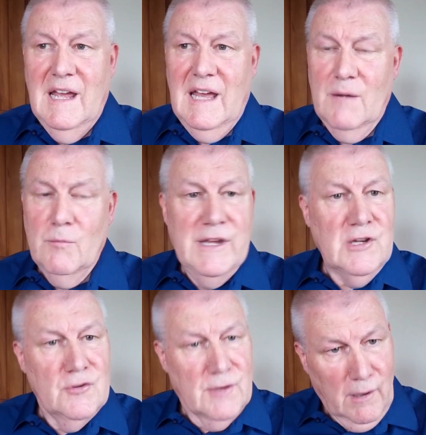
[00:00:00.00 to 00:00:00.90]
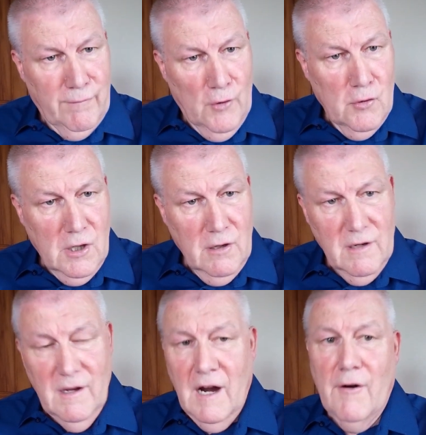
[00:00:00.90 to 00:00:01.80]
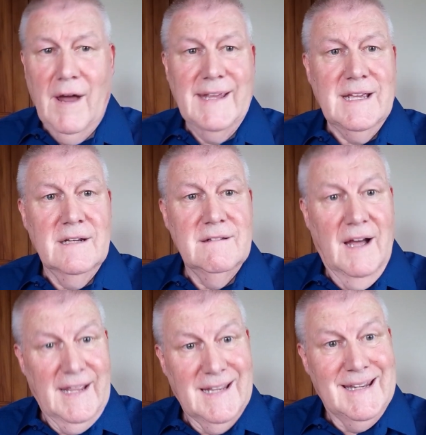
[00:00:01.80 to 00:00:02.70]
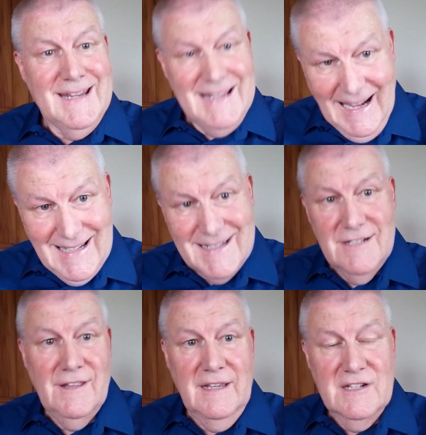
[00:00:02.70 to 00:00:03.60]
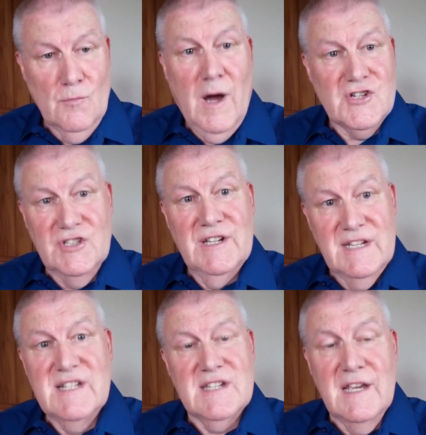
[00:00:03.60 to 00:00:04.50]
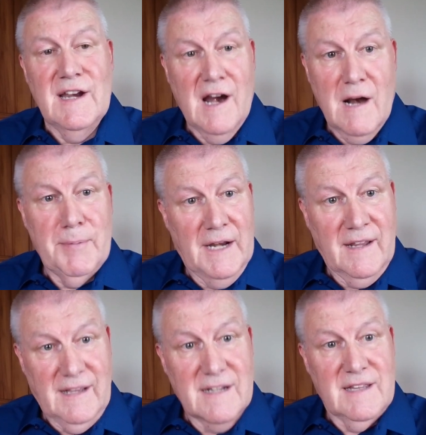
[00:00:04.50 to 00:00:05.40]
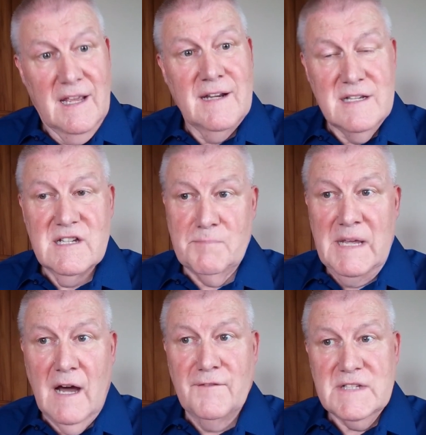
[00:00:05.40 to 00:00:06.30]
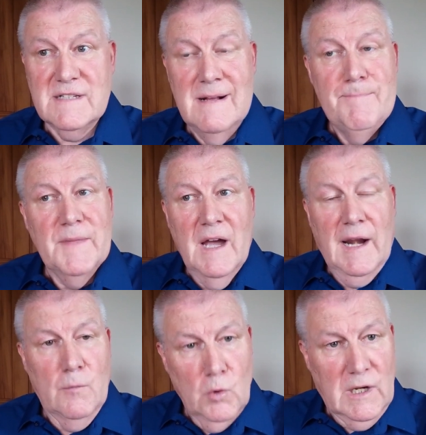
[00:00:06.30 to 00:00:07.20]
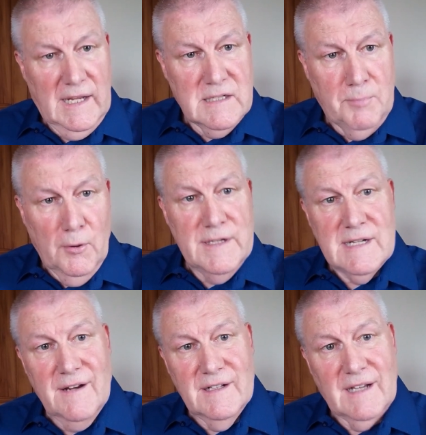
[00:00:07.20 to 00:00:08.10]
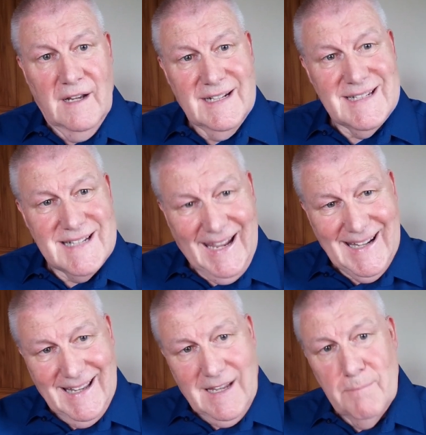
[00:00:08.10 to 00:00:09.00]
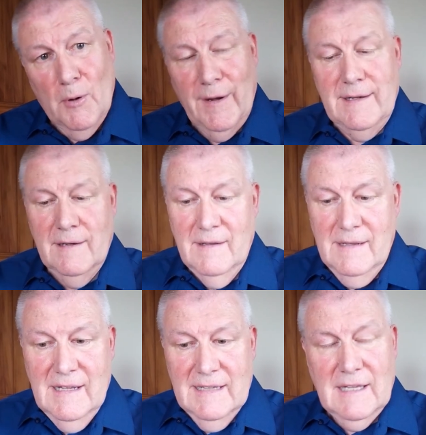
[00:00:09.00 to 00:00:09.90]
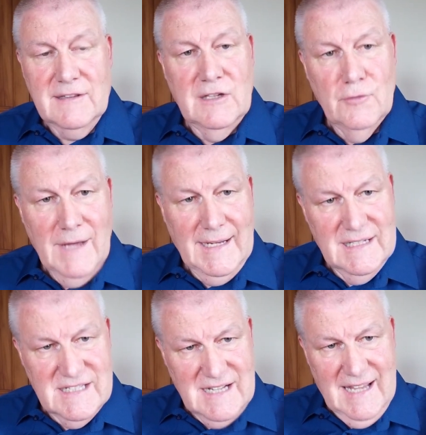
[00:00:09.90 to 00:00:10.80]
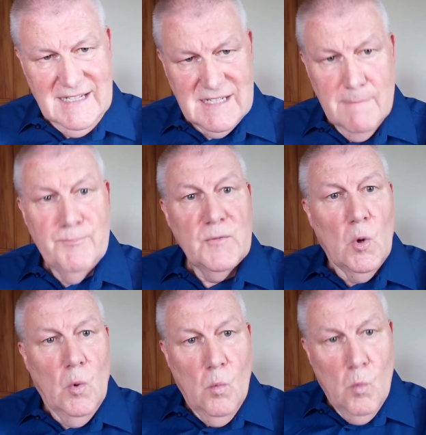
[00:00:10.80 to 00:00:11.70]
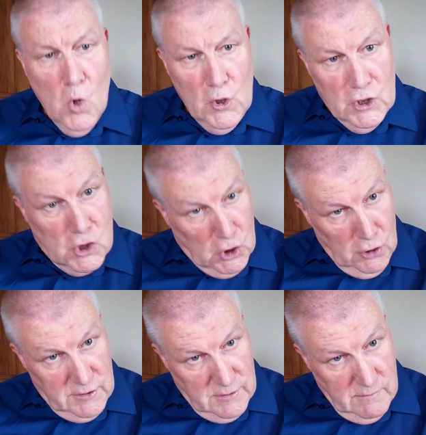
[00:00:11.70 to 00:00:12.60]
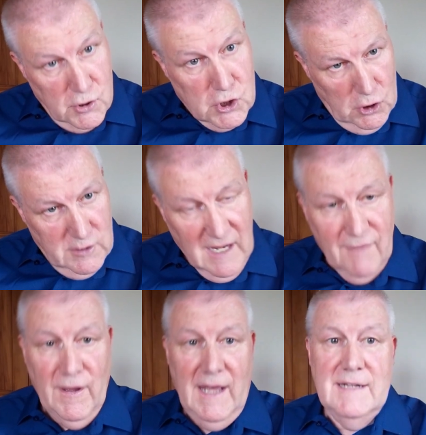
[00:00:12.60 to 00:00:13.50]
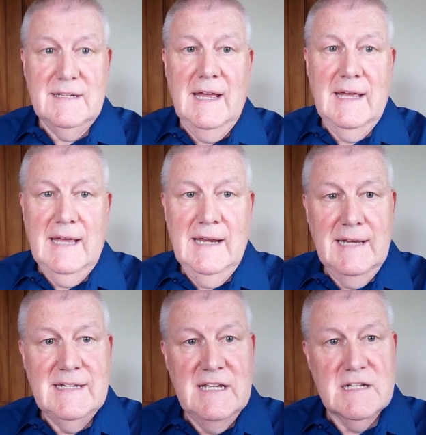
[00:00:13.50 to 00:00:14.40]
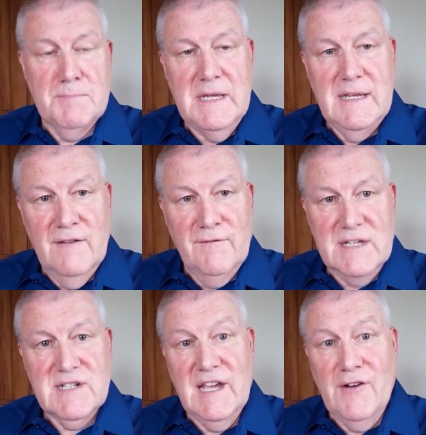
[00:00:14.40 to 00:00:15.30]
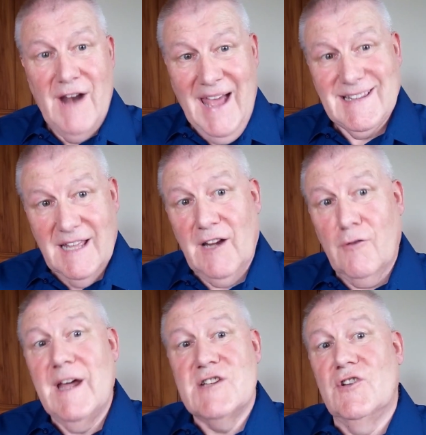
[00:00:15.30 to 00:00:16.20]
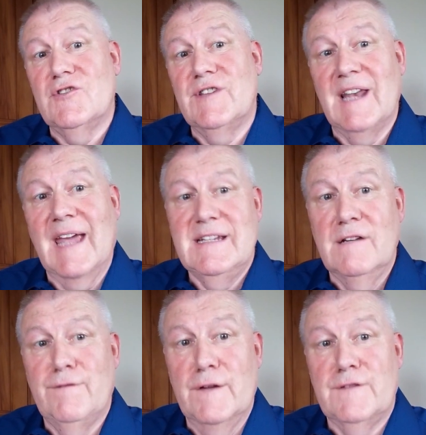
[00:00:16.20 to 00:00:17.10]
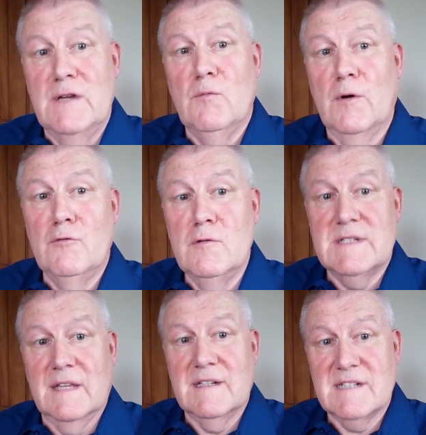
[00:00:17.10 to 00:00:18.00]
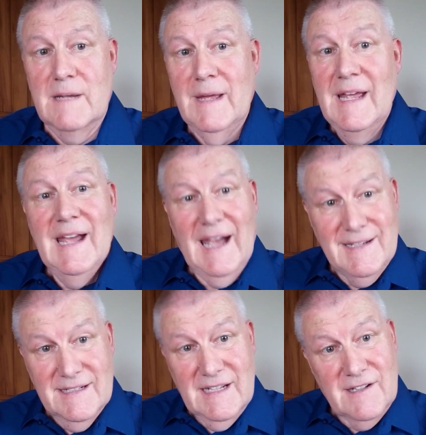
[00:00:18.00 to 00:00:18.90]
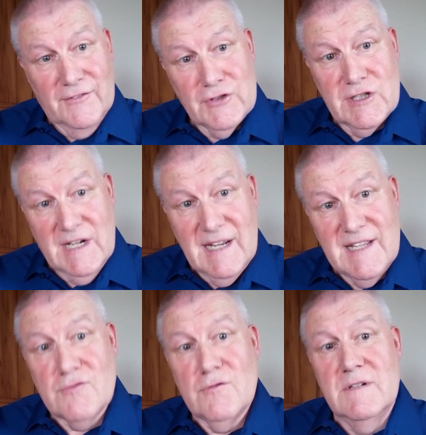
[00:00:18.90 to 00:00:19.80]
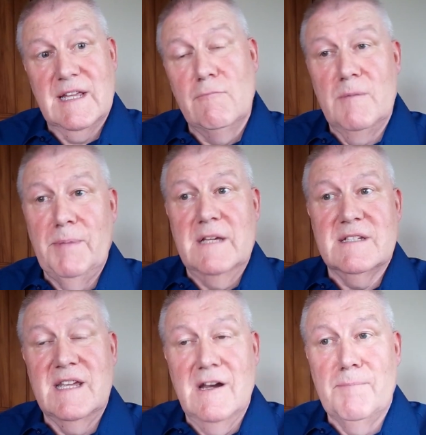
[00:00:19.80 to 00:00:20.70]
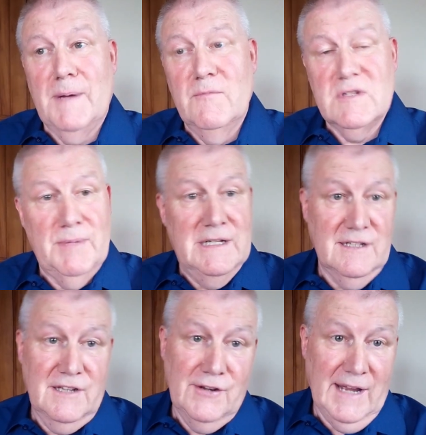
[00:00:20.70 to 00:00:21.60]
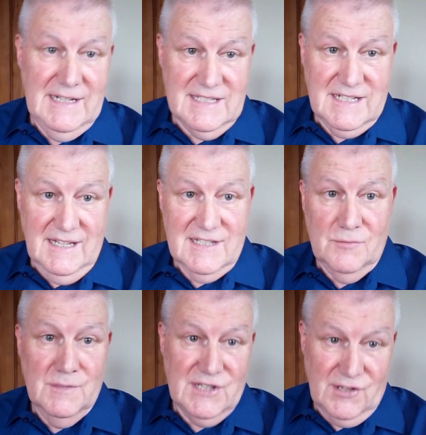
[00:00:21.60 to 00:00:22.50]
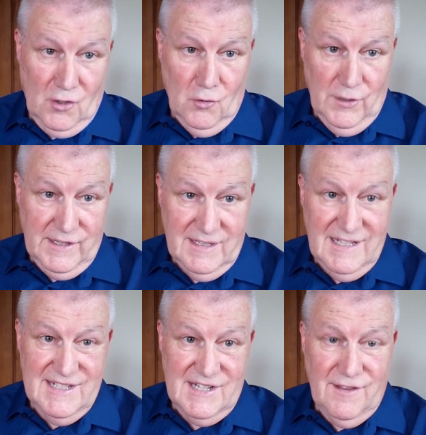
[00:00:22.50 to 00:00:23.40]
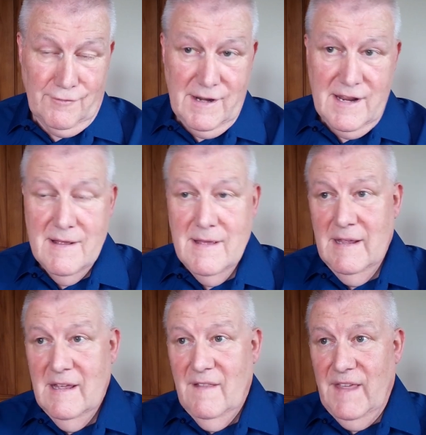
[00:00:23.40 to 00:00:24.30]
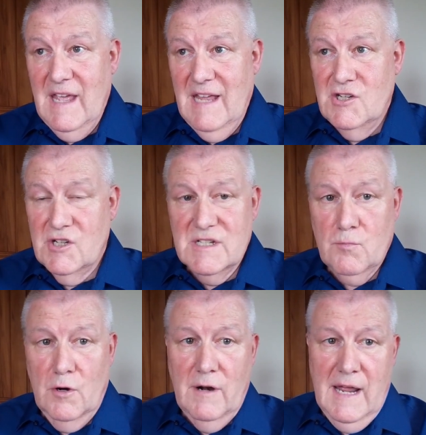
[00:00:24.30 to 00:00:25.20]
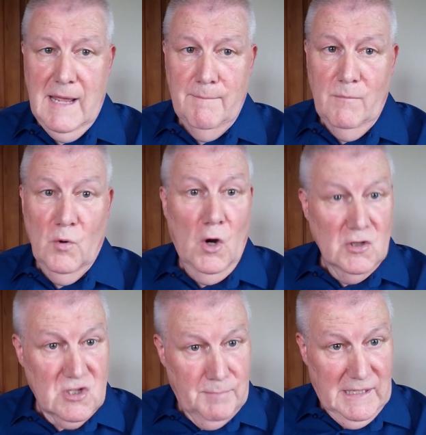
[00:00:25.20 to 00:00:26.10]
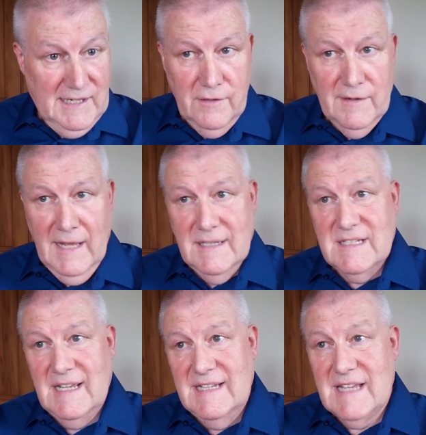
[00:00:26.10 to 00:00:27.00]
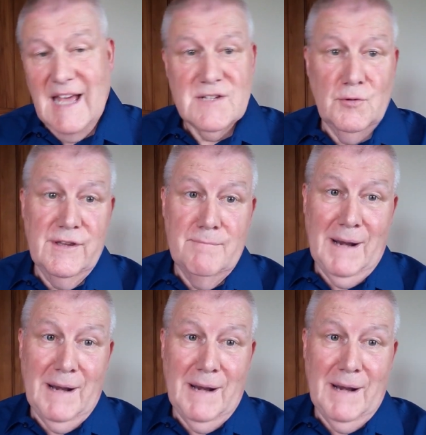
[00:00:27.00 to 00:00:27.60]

And we can do it on a phone call, or I can get to Washington, D.C. in a heartbeat. I can get to the NTSB offices. And I would like to point out on a technical point that the United States should have had an NTSB investigator at that crash under the 1951 rules at the time, and indeed under today's rules they would, because the airplane was built in the United States. It was a Dakota DC-3. The engines were also built in the United States, as were the